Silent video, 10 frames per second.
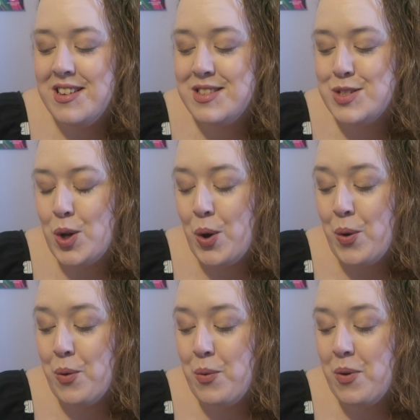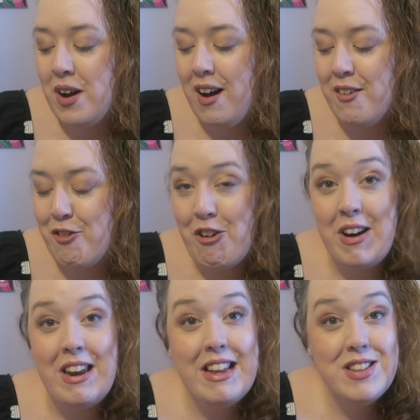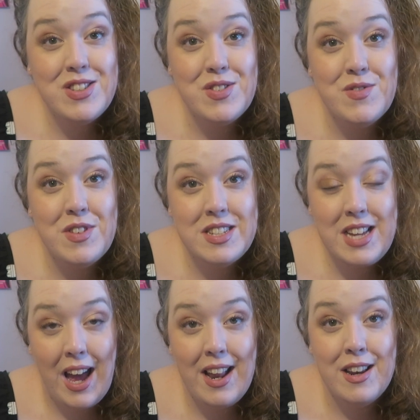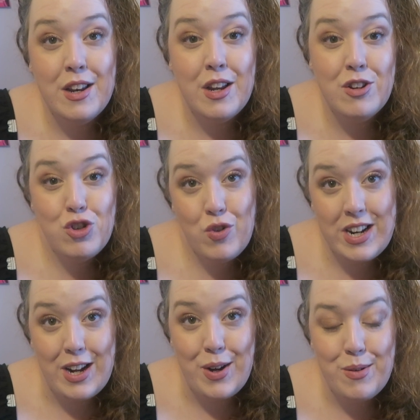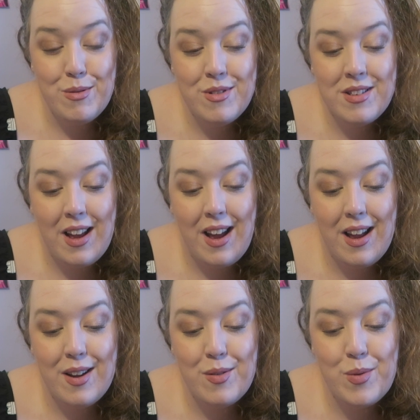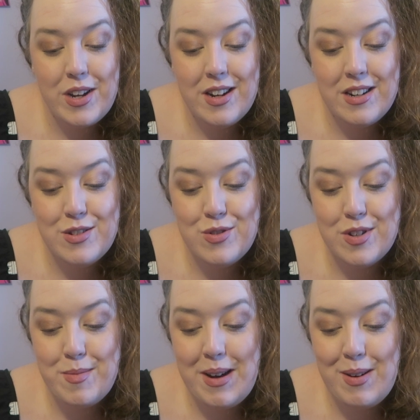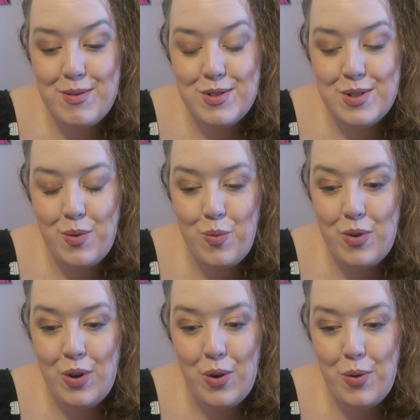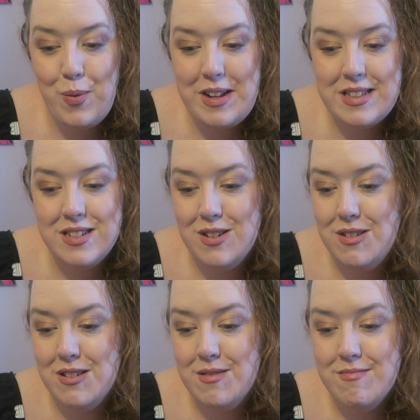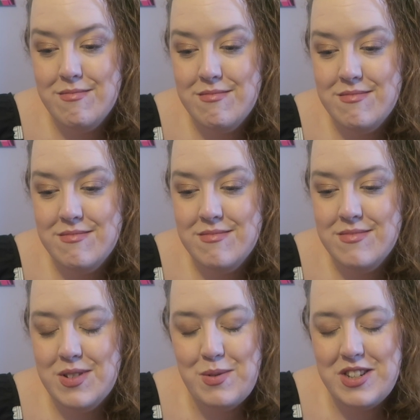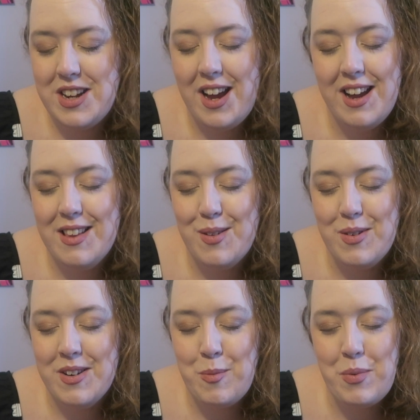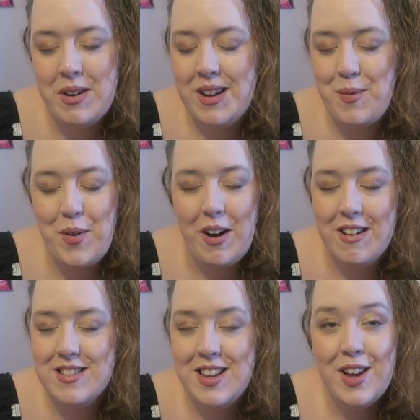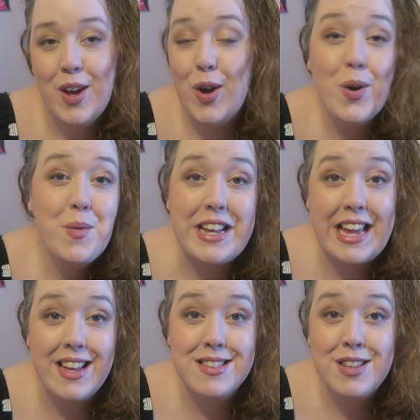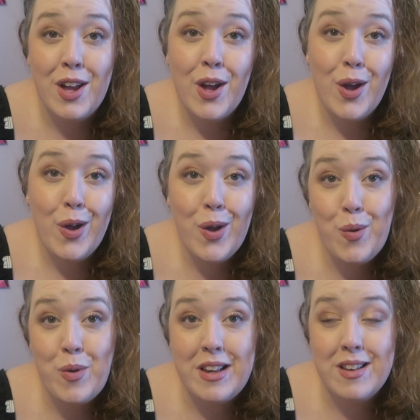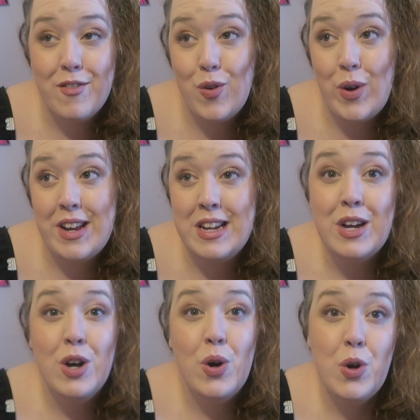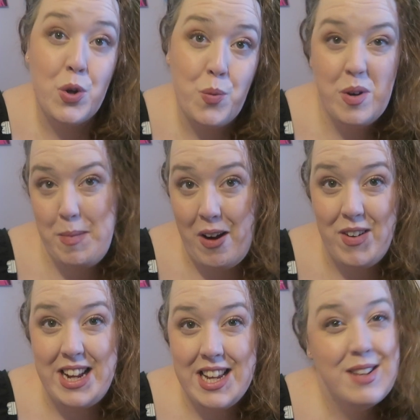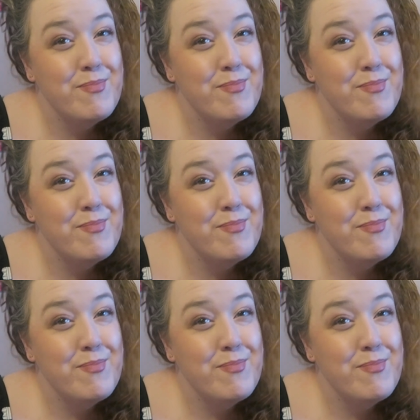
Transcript: So I've got a list of 10 trios and we're gonna talk about who would snog, which I hate the word but it works, who would kiss, who would avoid, who would marry.